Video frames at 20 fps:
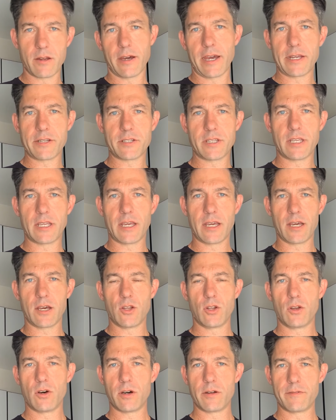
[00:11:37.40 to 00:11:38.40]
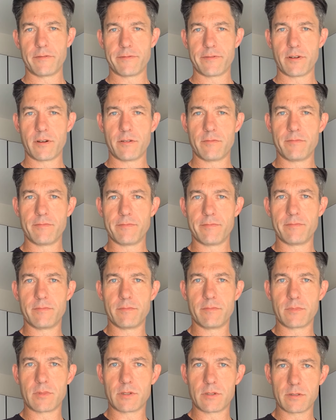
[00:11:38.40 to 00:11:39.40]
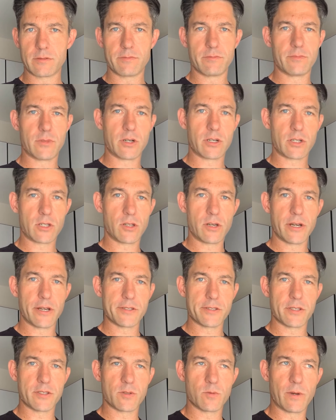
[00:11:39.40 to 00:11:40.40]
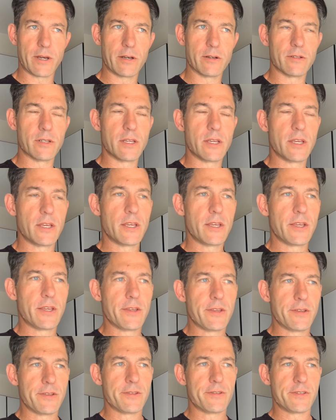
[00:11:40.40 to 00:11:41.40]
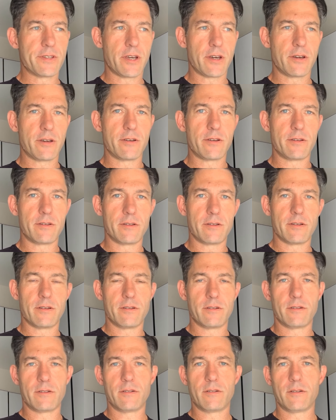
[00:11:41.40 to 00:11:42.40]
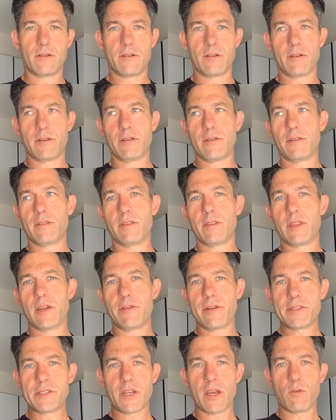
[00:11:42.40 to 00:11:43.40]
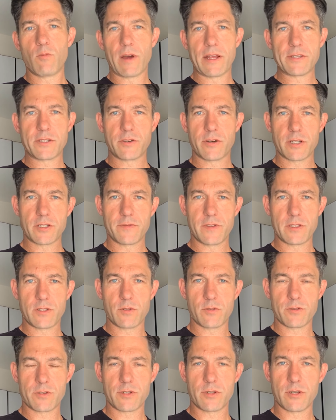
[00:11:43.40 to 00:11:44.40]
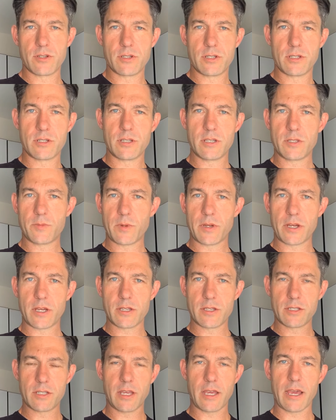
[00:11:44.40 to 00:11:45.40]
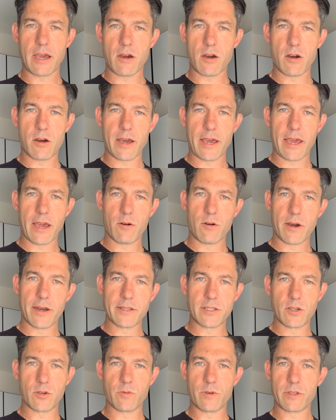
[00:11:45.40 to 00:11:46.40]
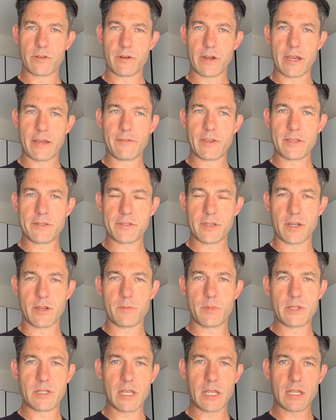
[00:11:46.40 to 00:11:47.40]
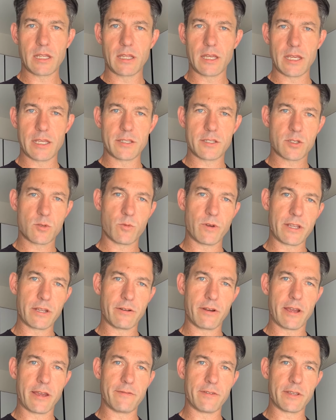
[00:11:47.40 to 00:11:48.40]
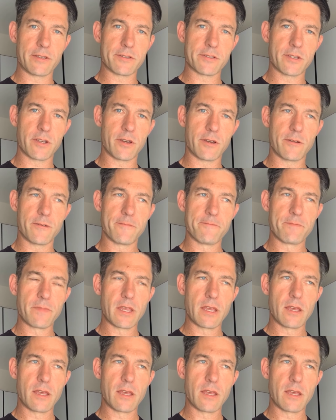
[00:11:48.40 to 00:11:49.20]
that I actually get a lot from my clients as well. So there is no one-size-fits-all solution to this, but I can just tell you how I dealt with cravings, and particularly sweet cravings. So